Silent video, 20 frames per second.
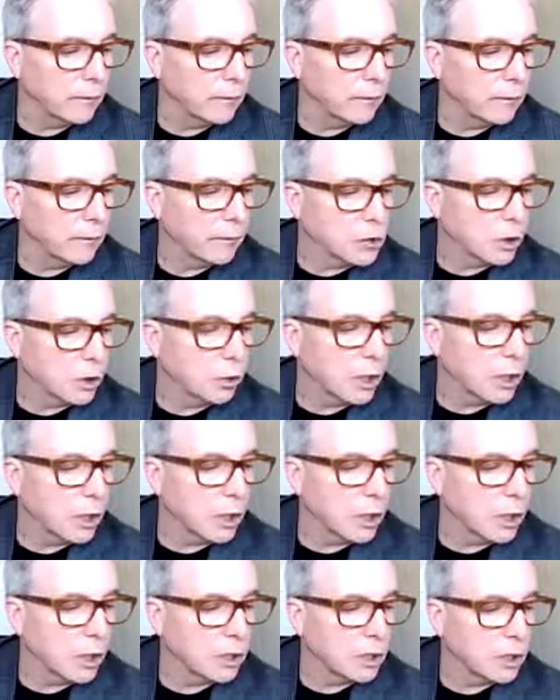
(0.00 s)
There's a
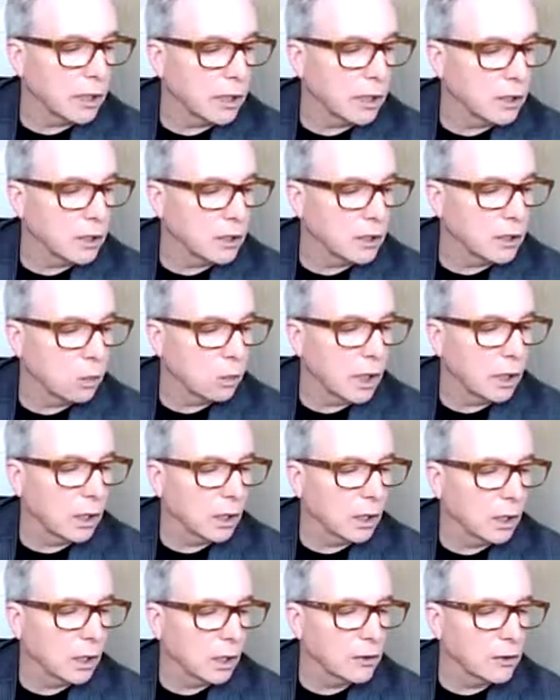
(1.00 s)
question coming in as well.
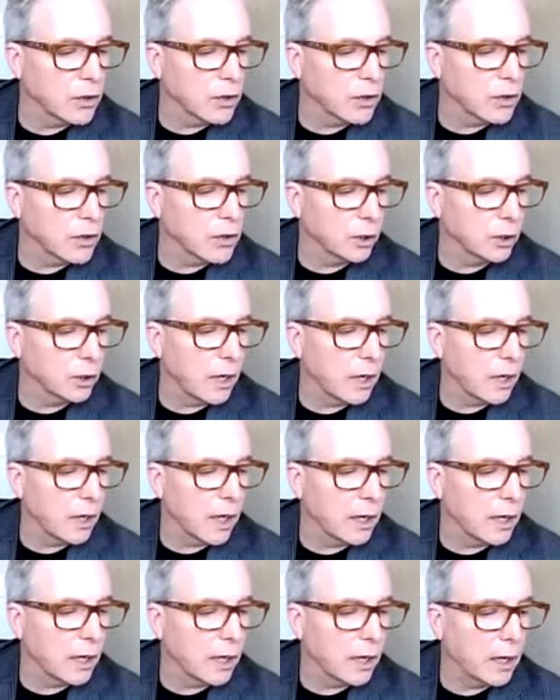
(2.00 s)

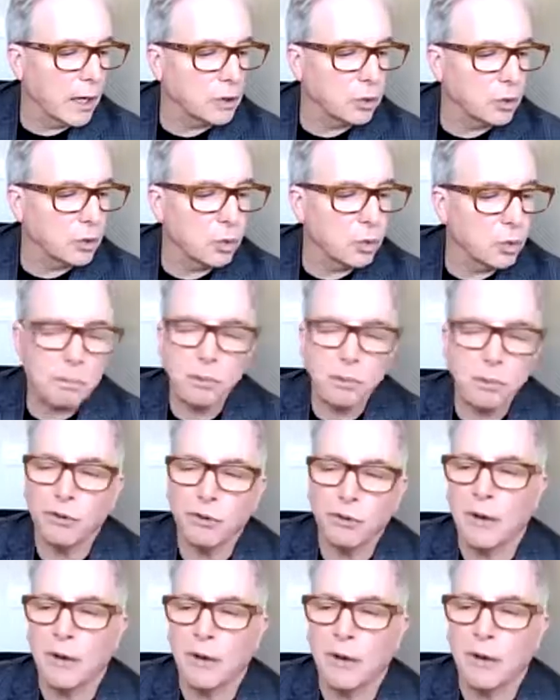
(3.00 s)
Do we
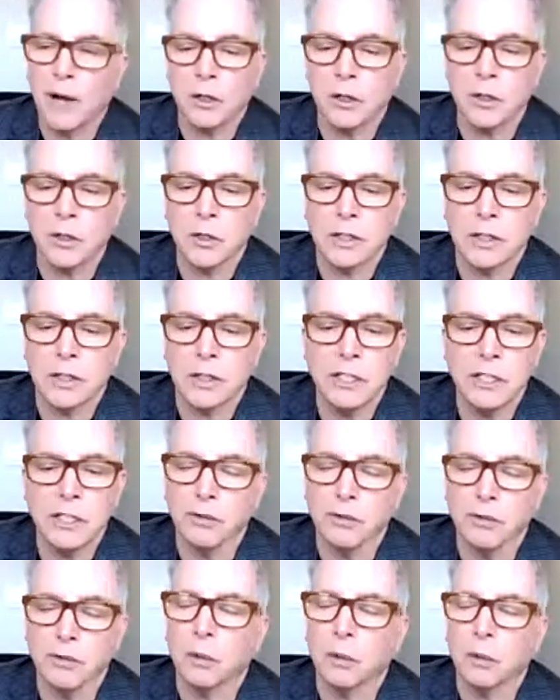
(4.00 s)
provide, or does
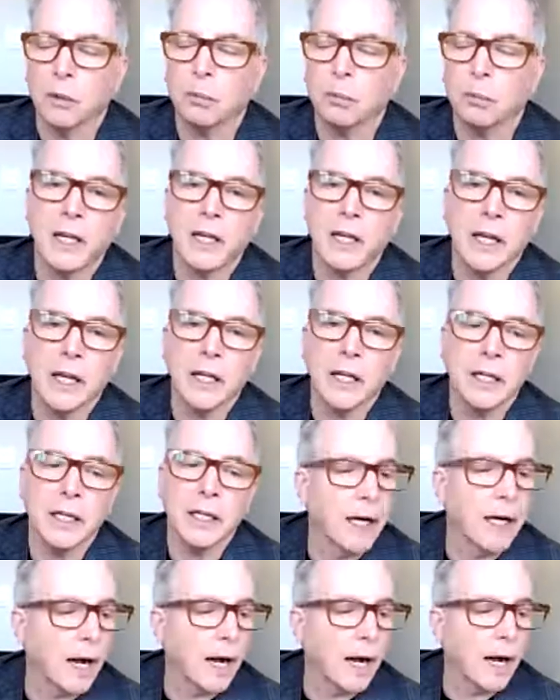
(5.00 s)
E4 provide any
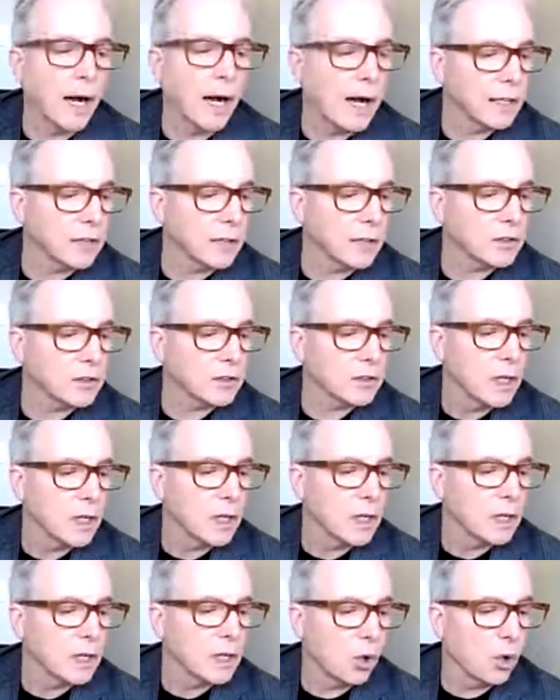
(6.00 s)
guidance
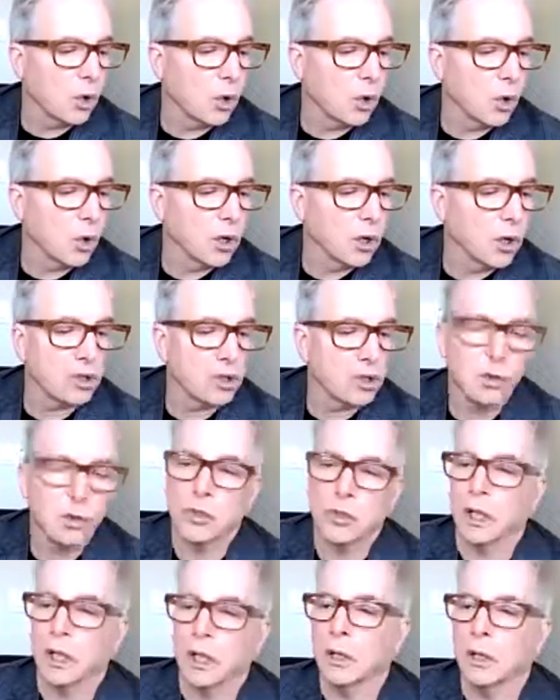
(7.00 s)
toward
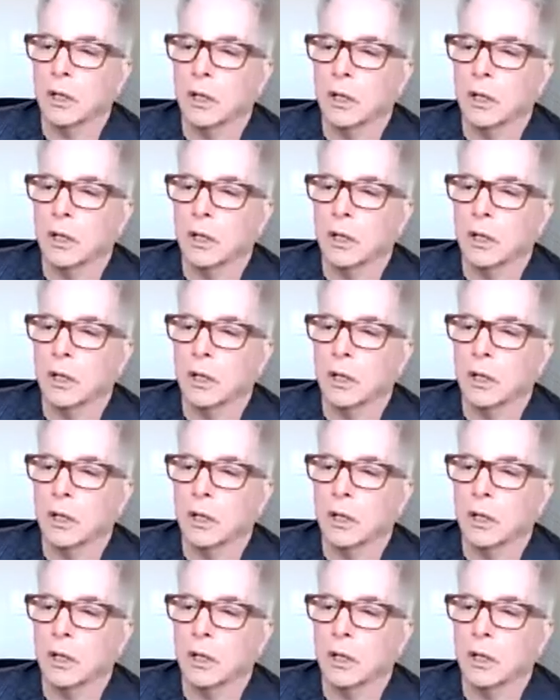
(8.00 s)
choosing